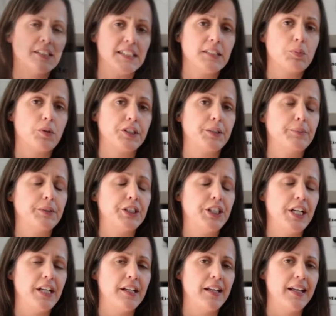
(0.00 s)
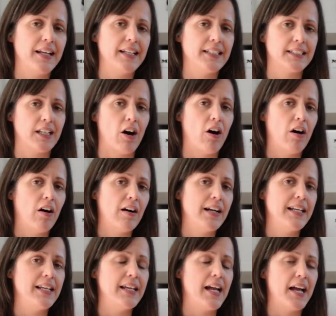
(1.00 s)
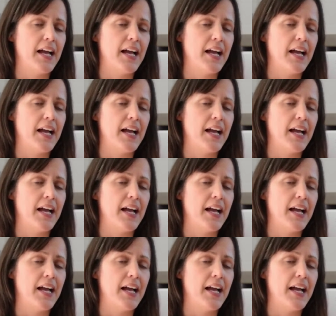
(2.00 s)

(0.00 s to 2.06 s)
this washing machine is highly